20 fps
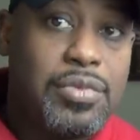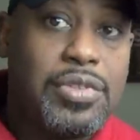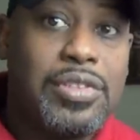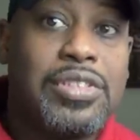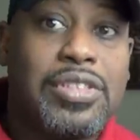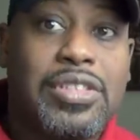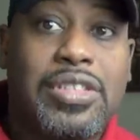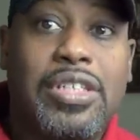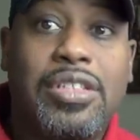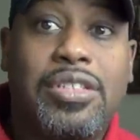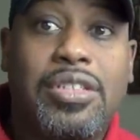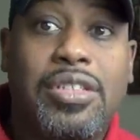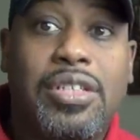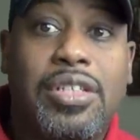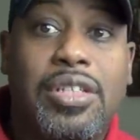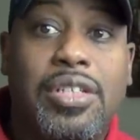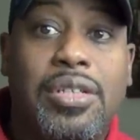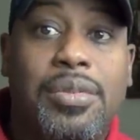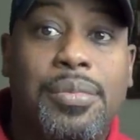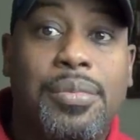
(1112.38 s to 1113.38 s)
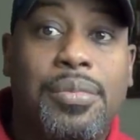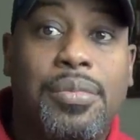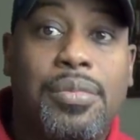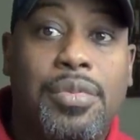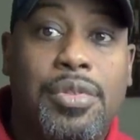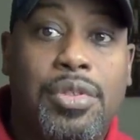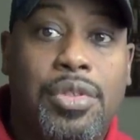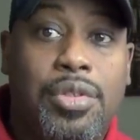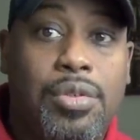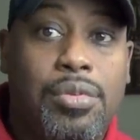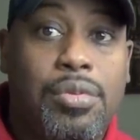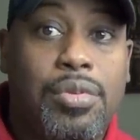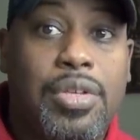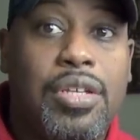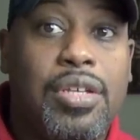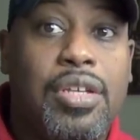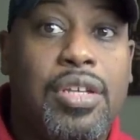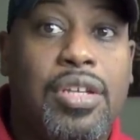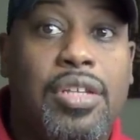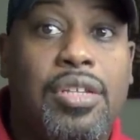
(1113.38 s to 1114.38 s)
essentially, you
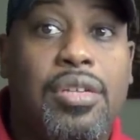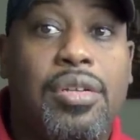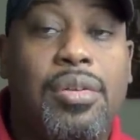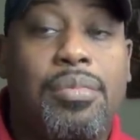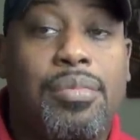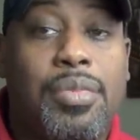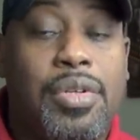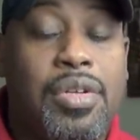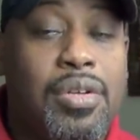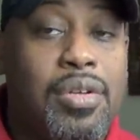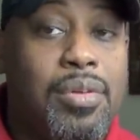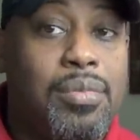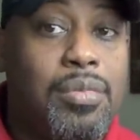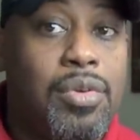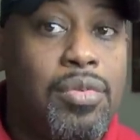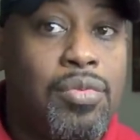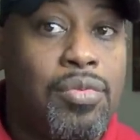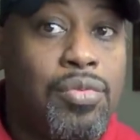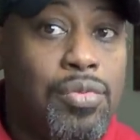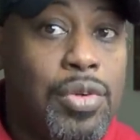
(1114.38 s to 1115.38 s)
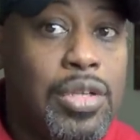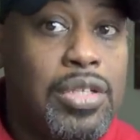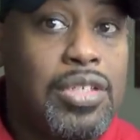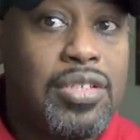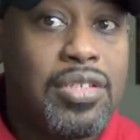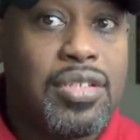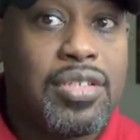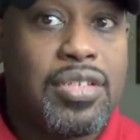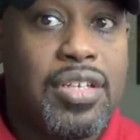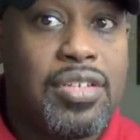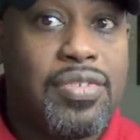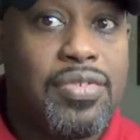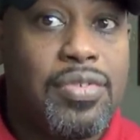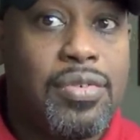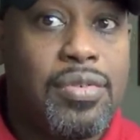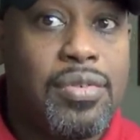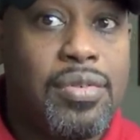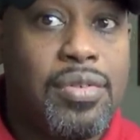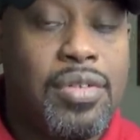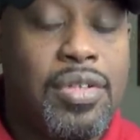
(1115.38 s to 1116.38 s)
can become really successful
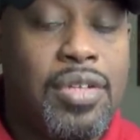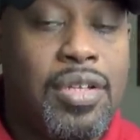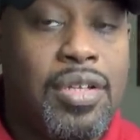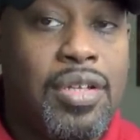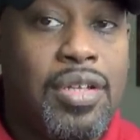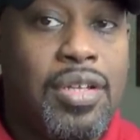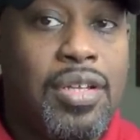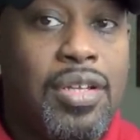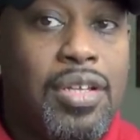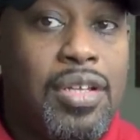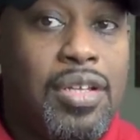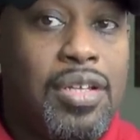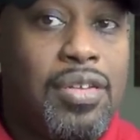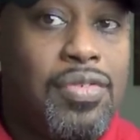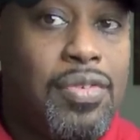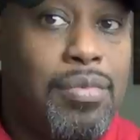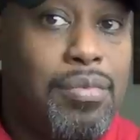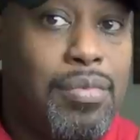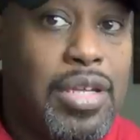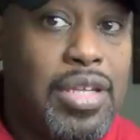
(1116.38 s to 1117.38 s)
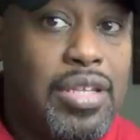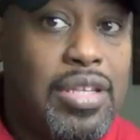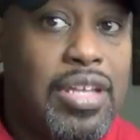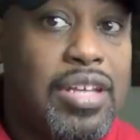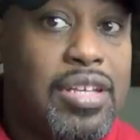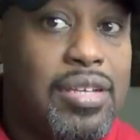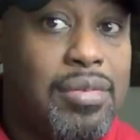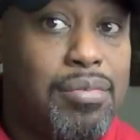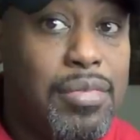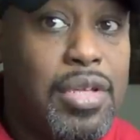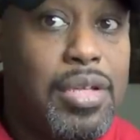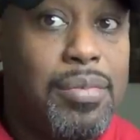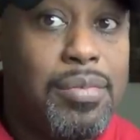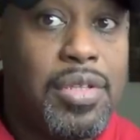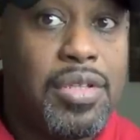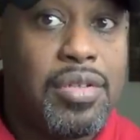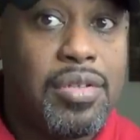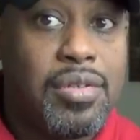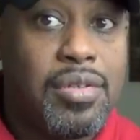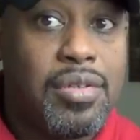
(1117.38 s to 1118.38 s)
if you make that
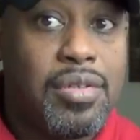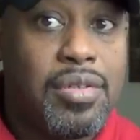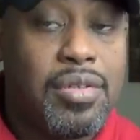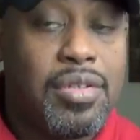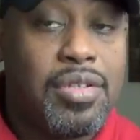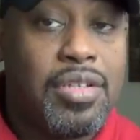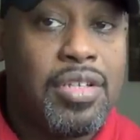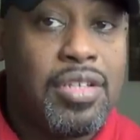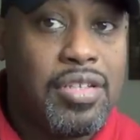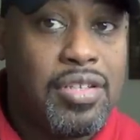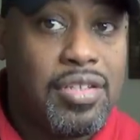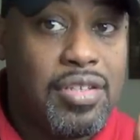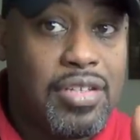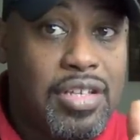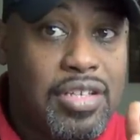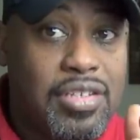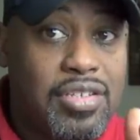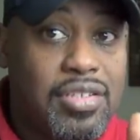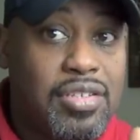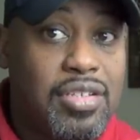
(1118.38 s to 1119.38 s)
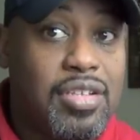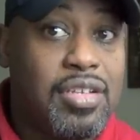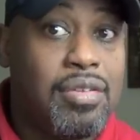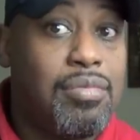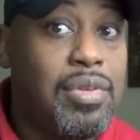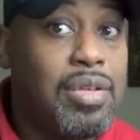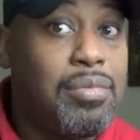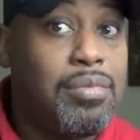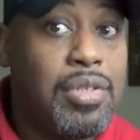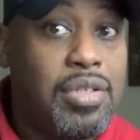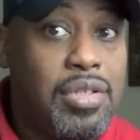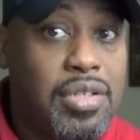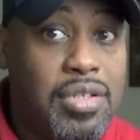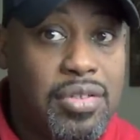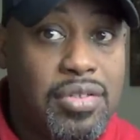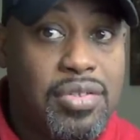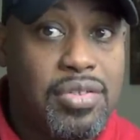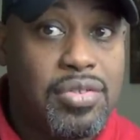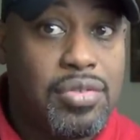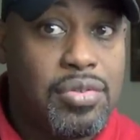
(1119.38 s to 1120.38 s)
commitment. And that's the commitment
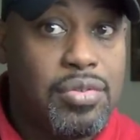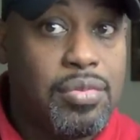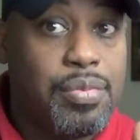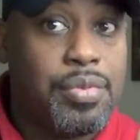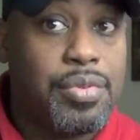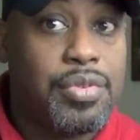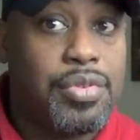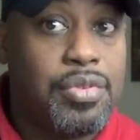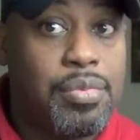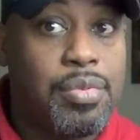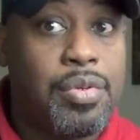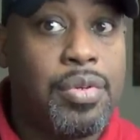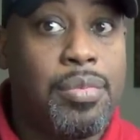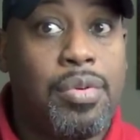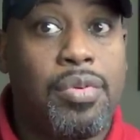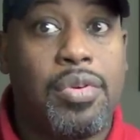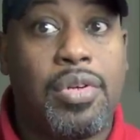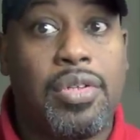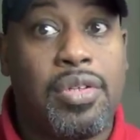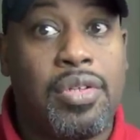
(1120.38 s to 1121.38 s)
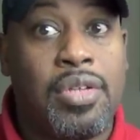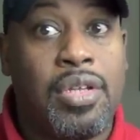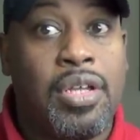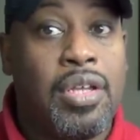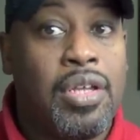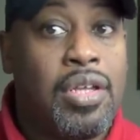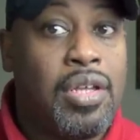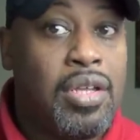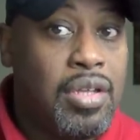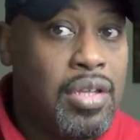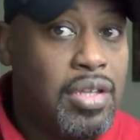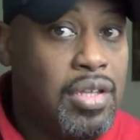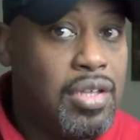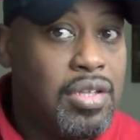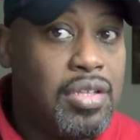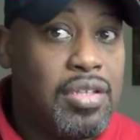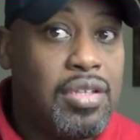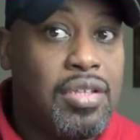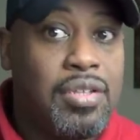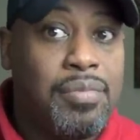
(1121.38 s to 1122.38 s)
is super, super important.
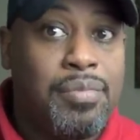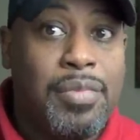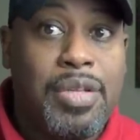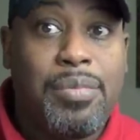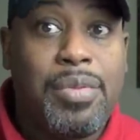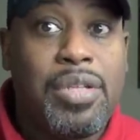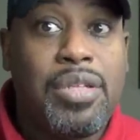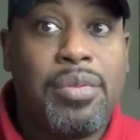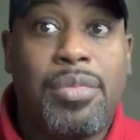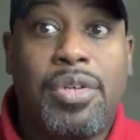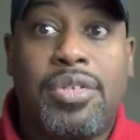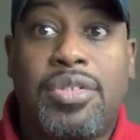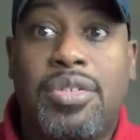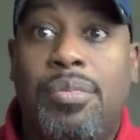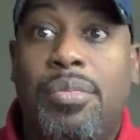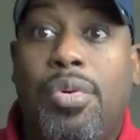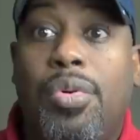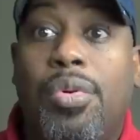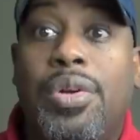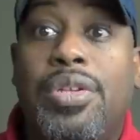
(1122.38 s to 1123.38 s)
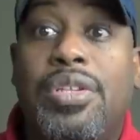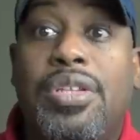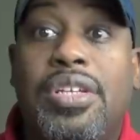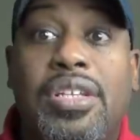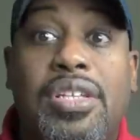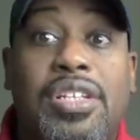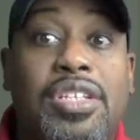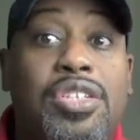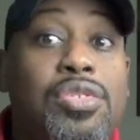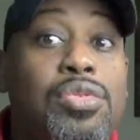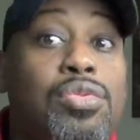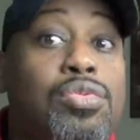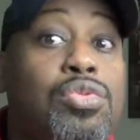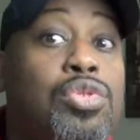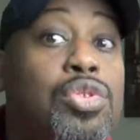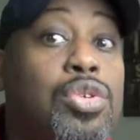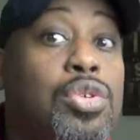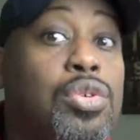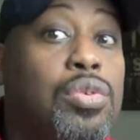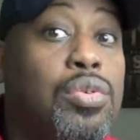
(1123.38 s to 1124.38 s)
It, it may be the most important thing that you
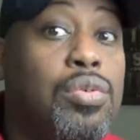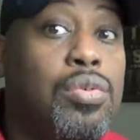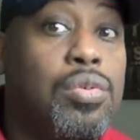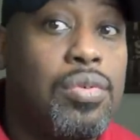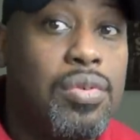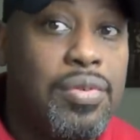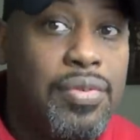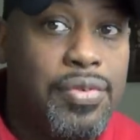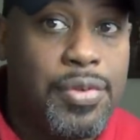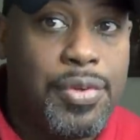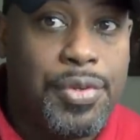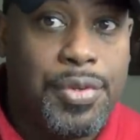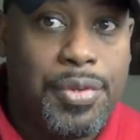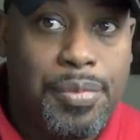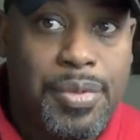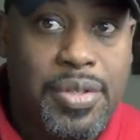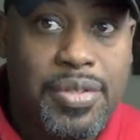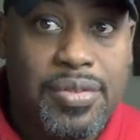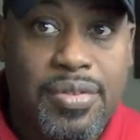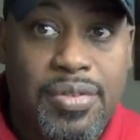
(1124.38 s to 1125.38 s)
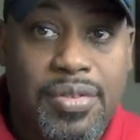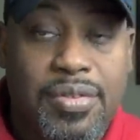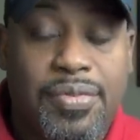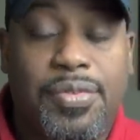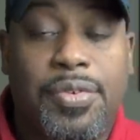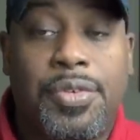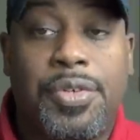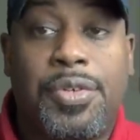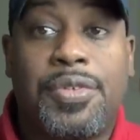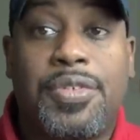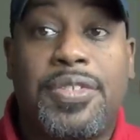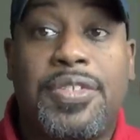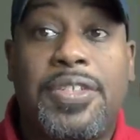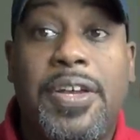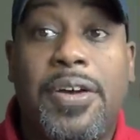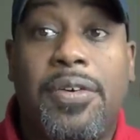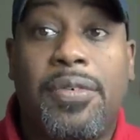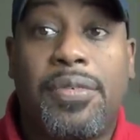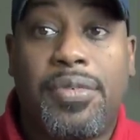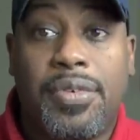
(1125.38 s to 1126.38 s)
do for your business and for
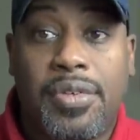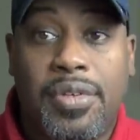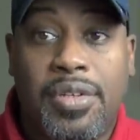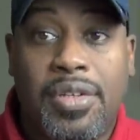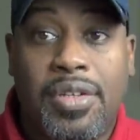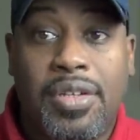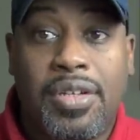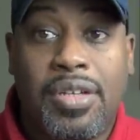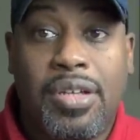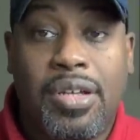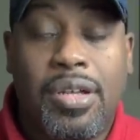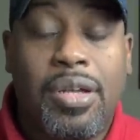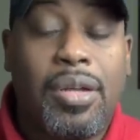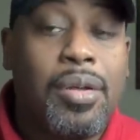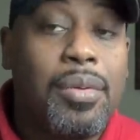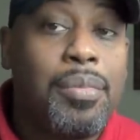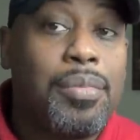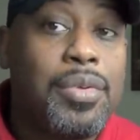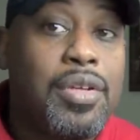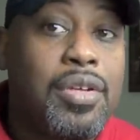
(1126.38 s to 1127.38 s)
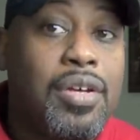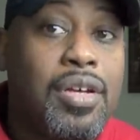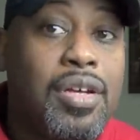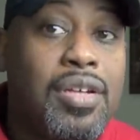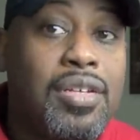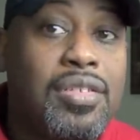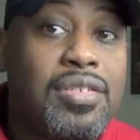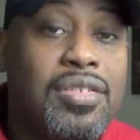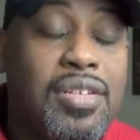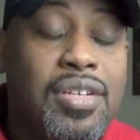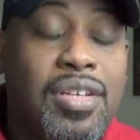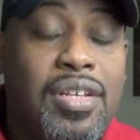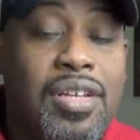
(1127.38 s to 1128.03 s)
yourself because